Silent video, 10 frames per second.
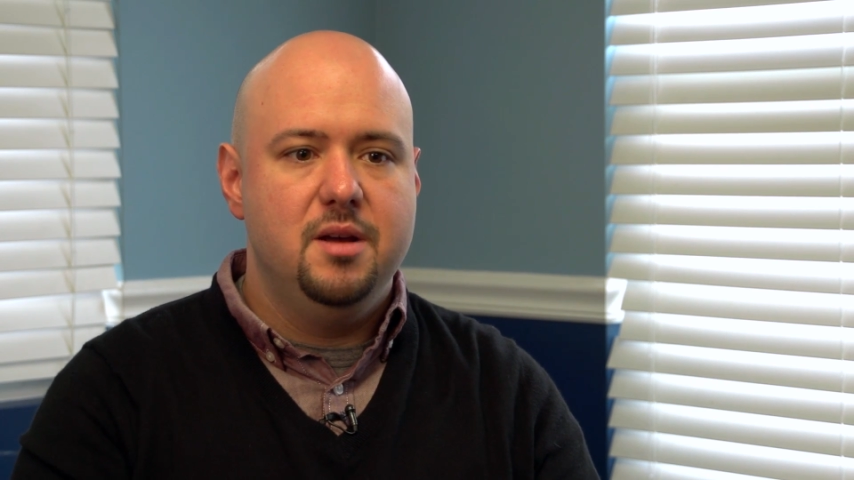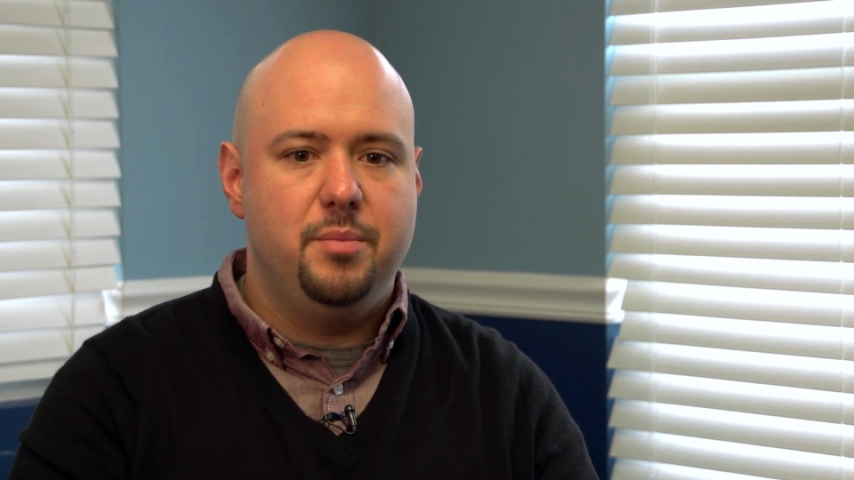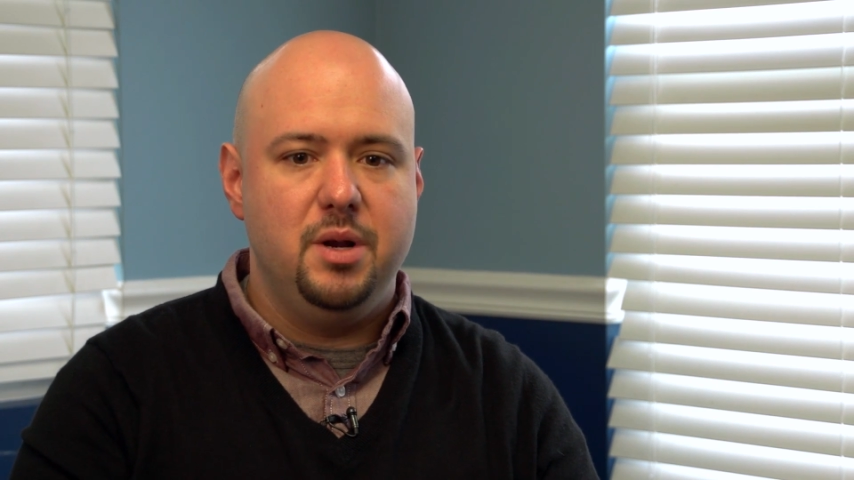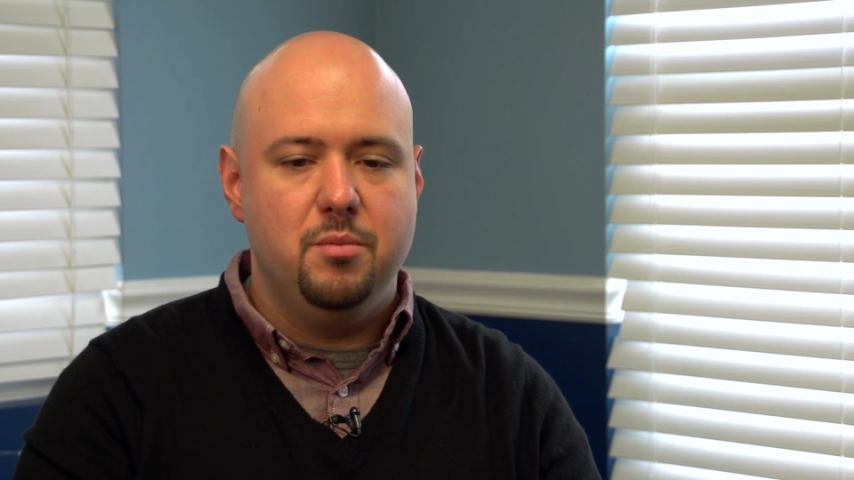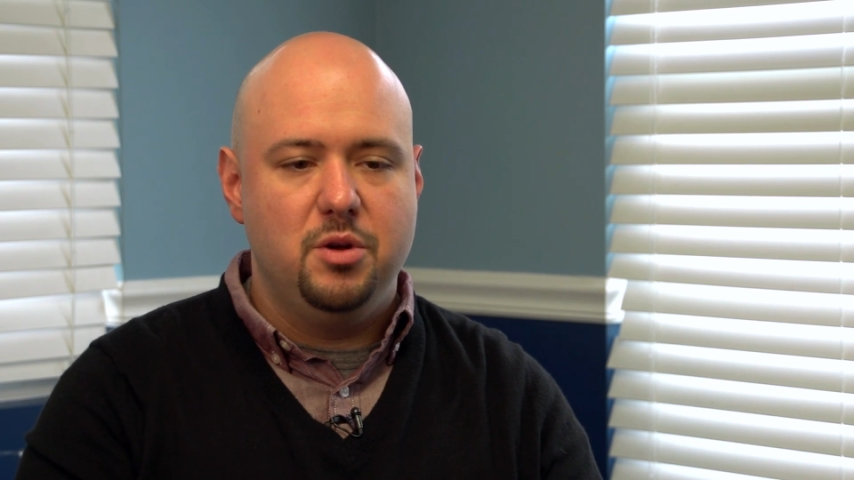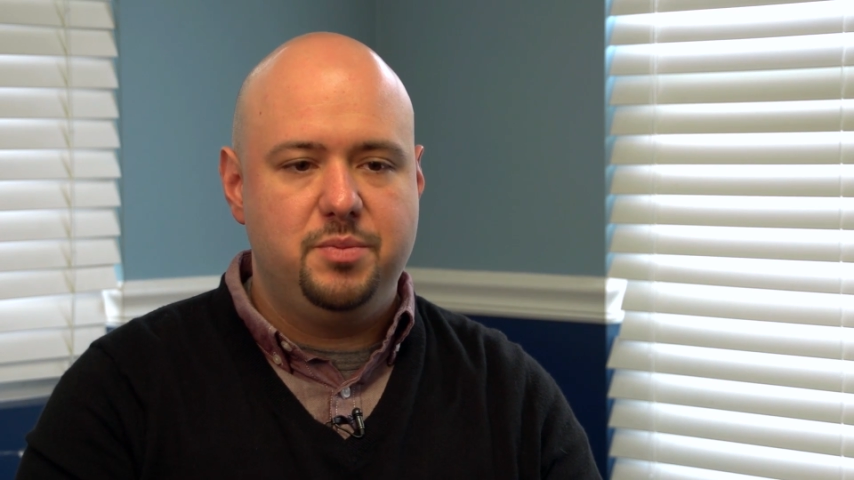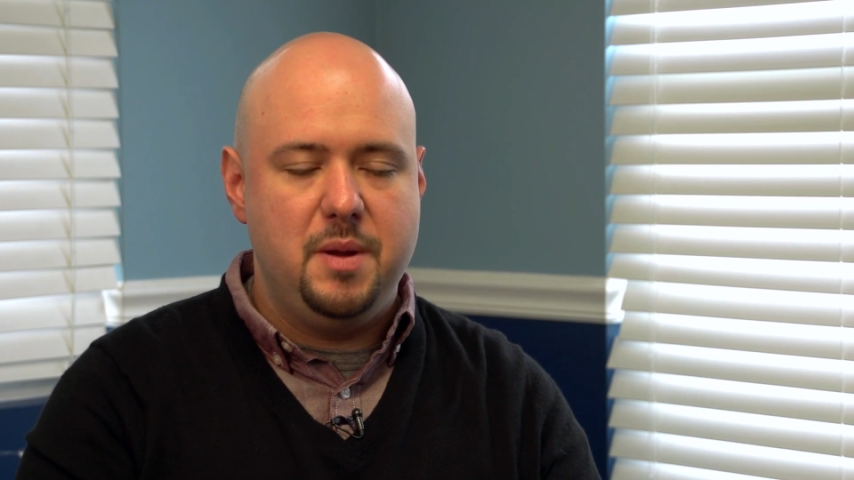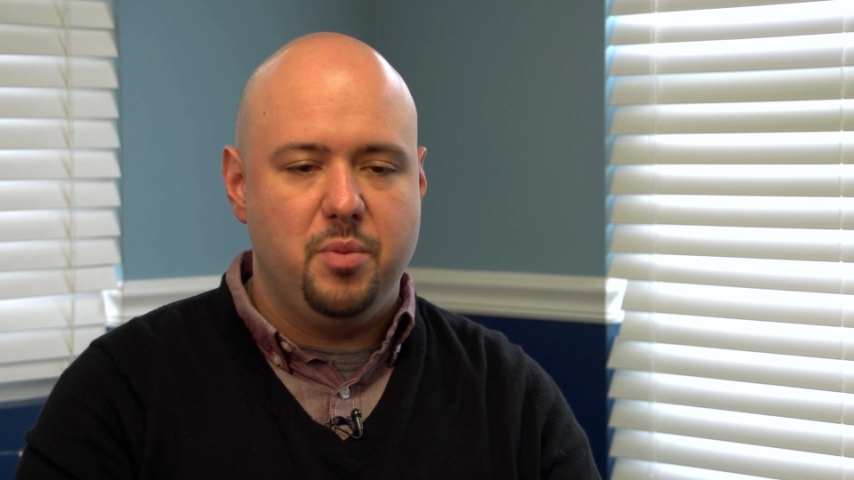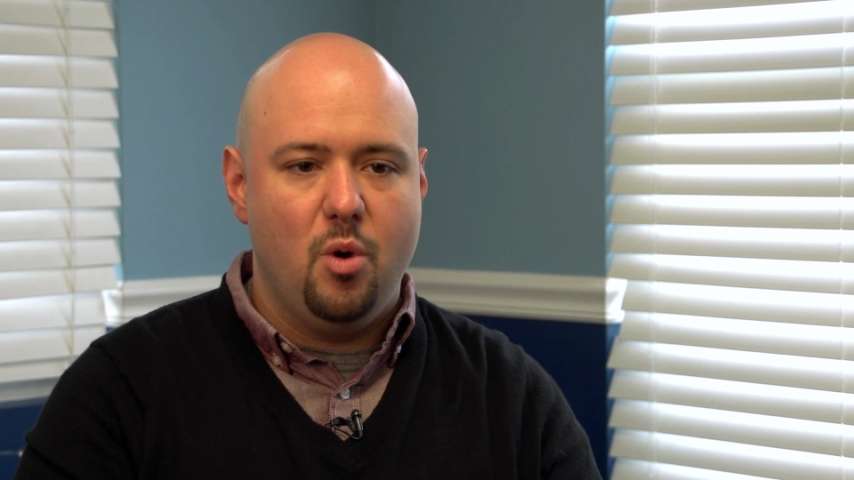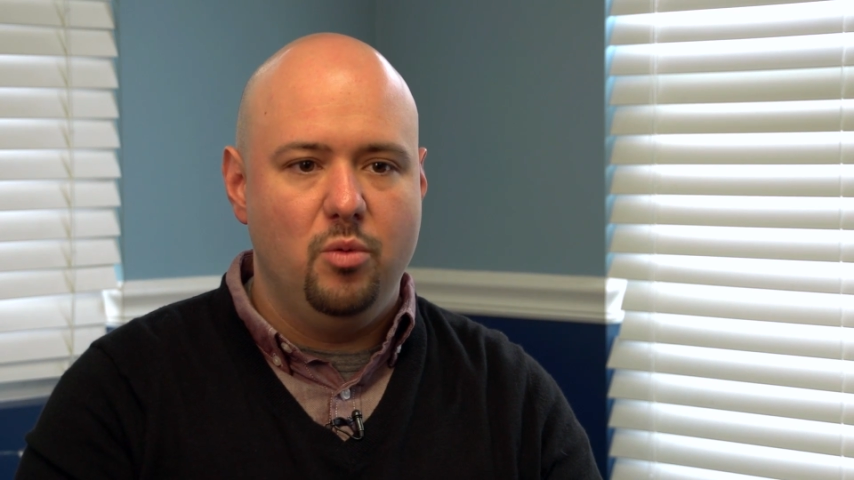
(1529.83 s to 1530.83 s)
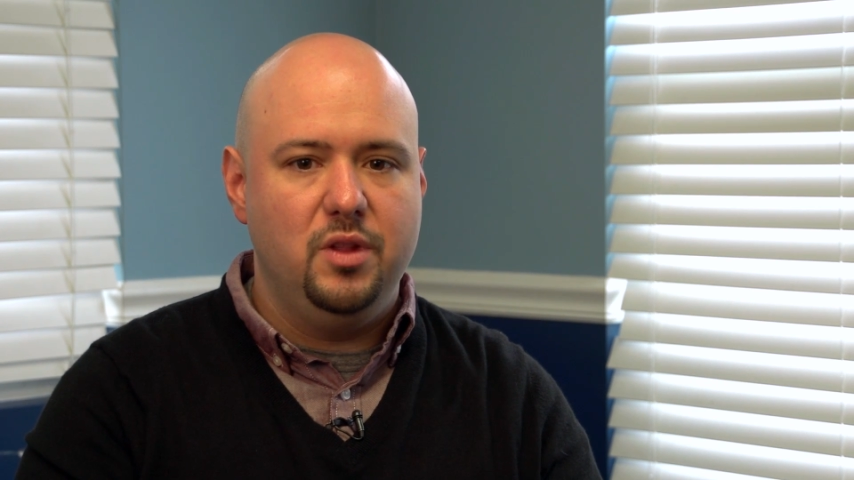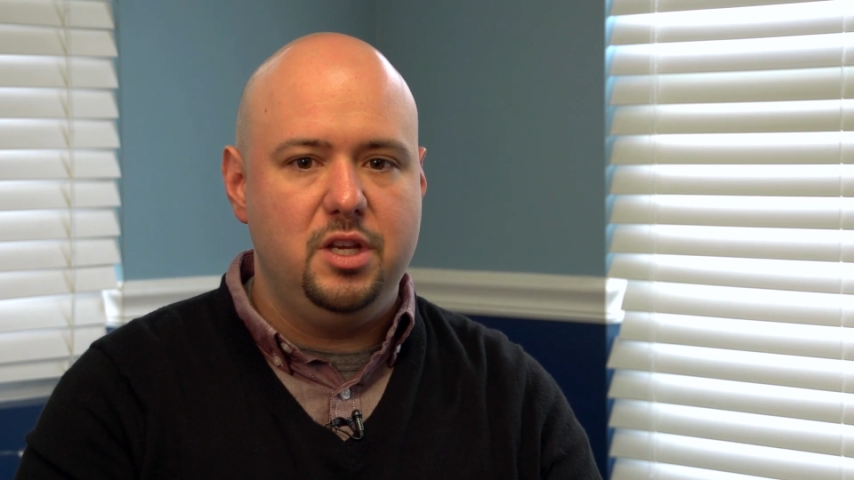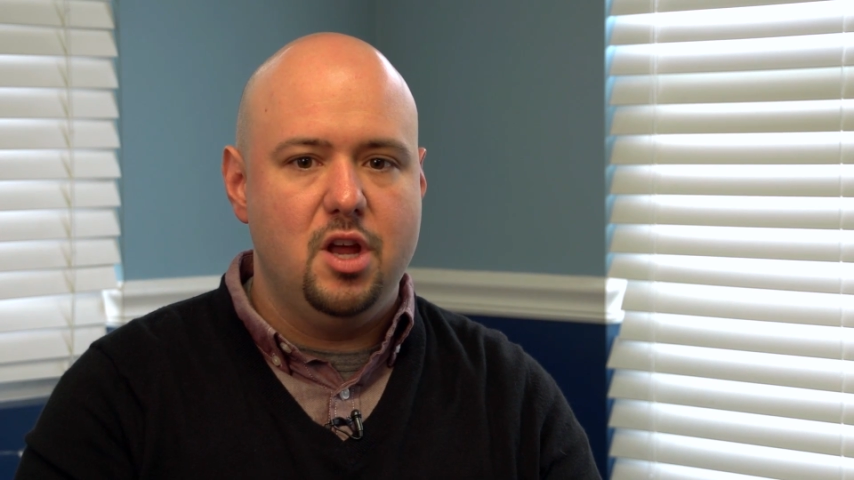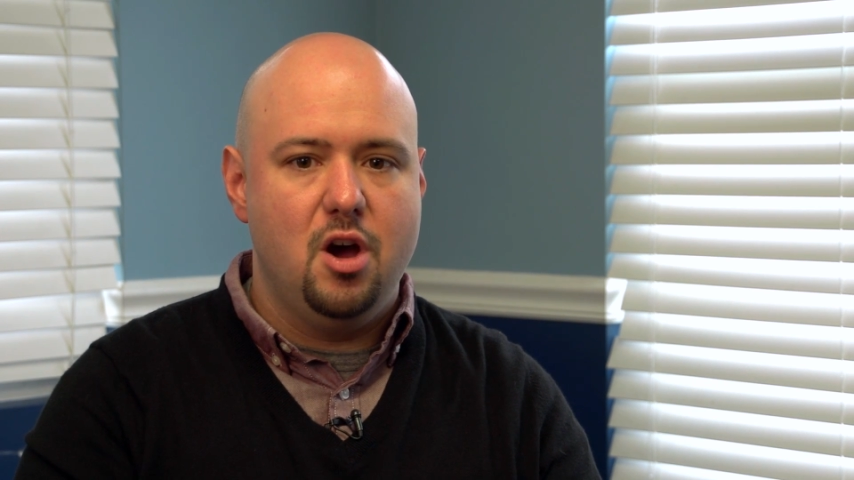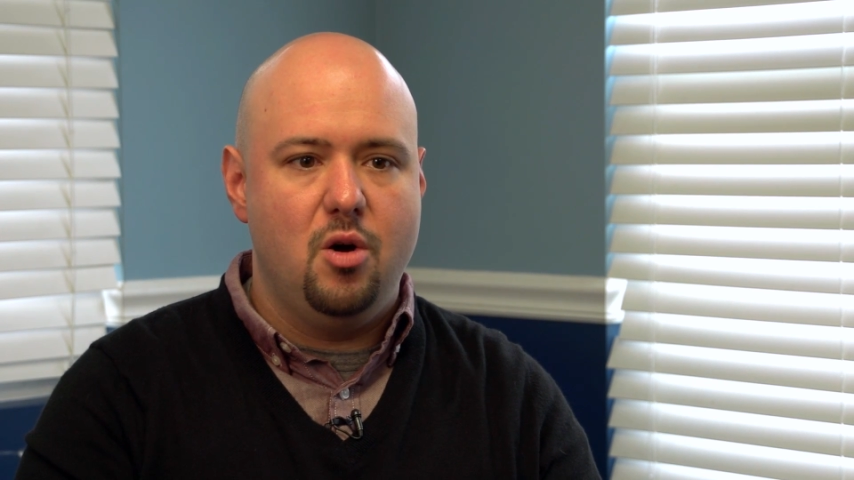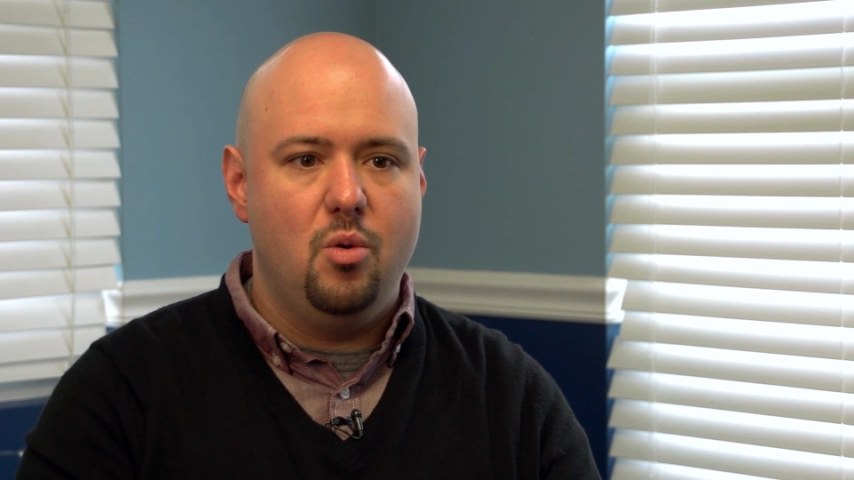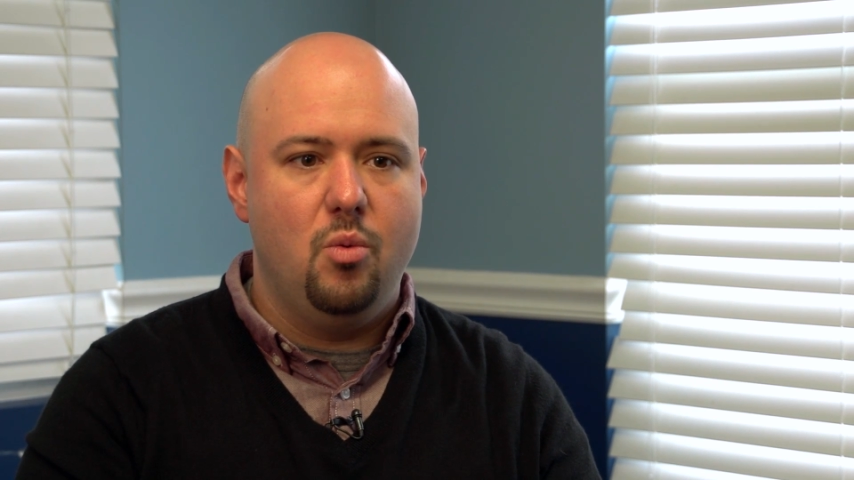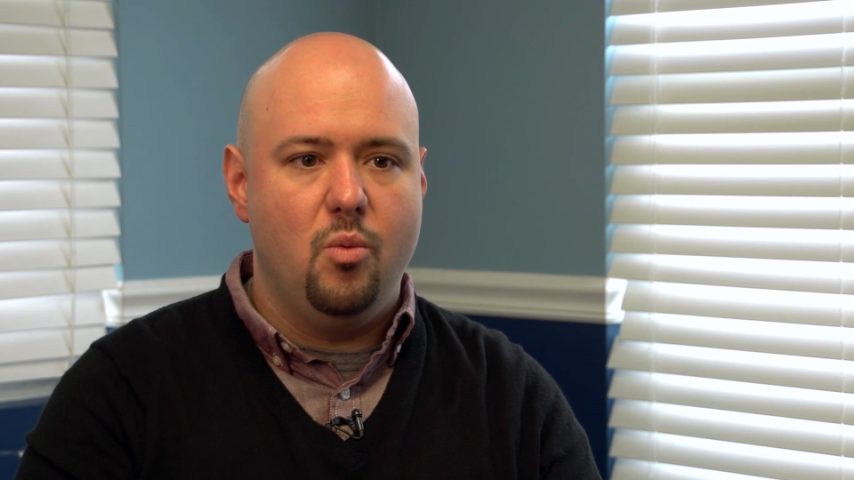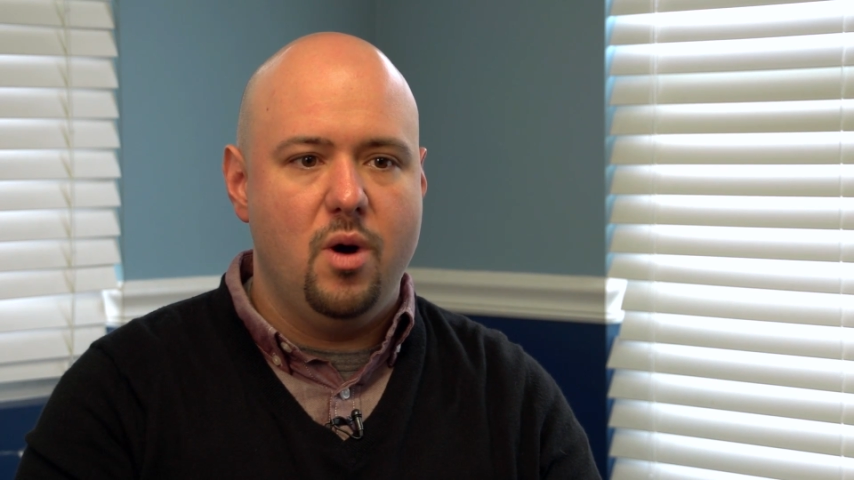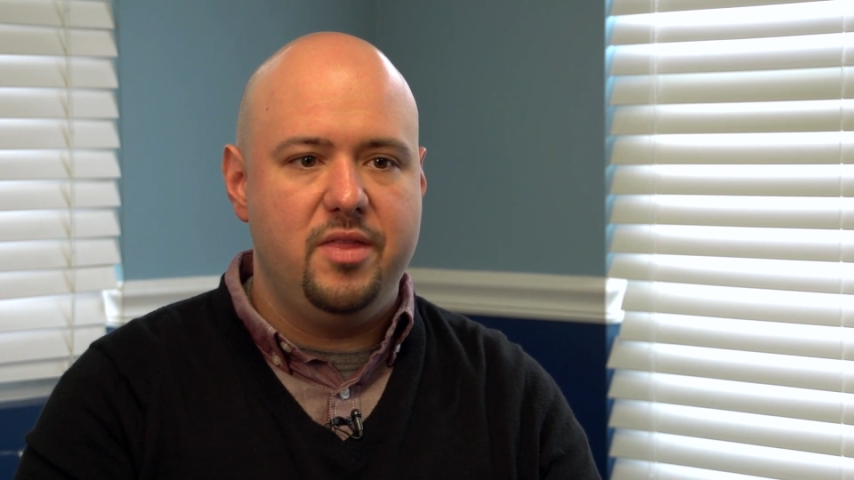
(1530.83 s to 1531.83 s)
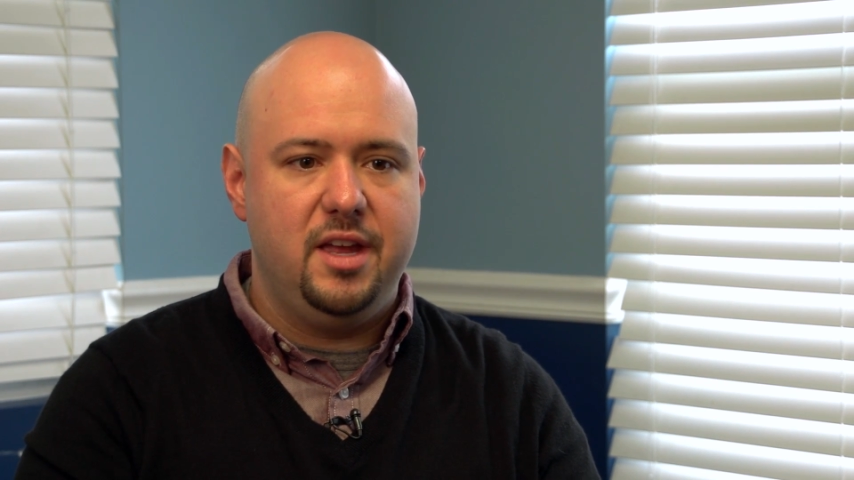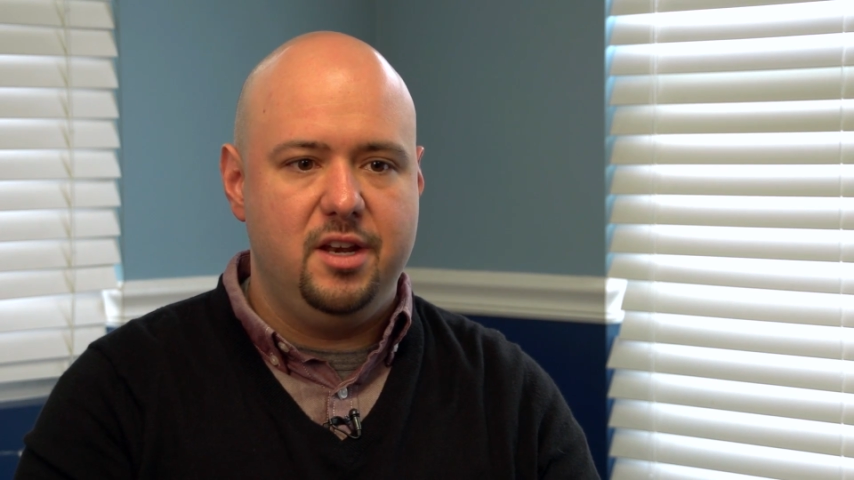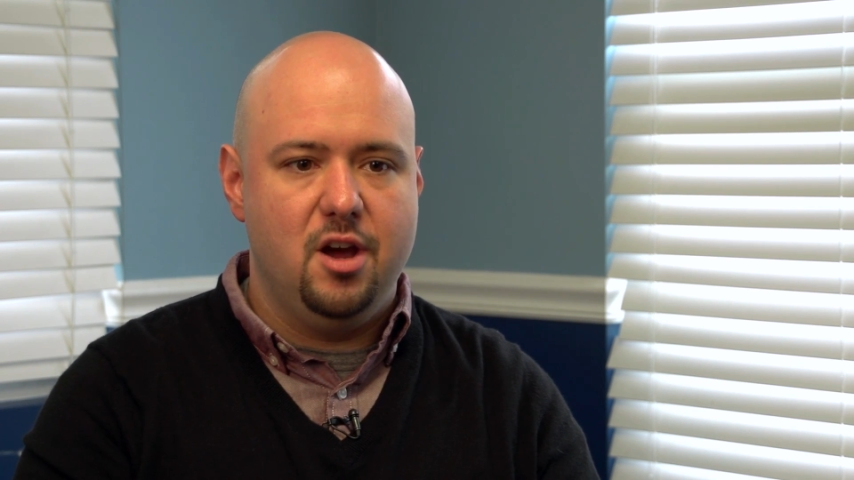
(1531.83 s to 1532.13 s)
but most people only know what they